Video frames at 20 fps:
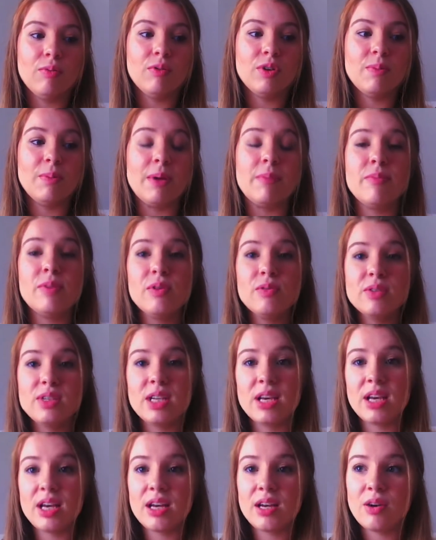with my
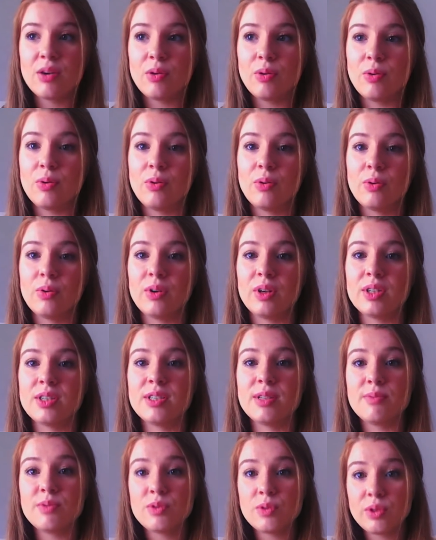music or
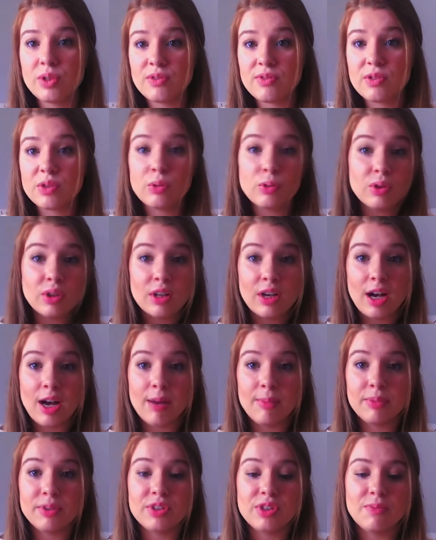some sort of school
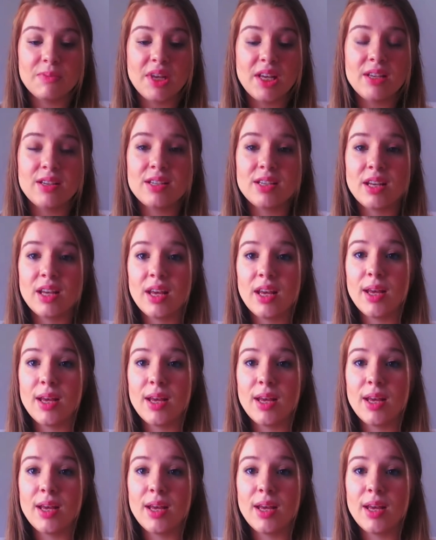accomplishment,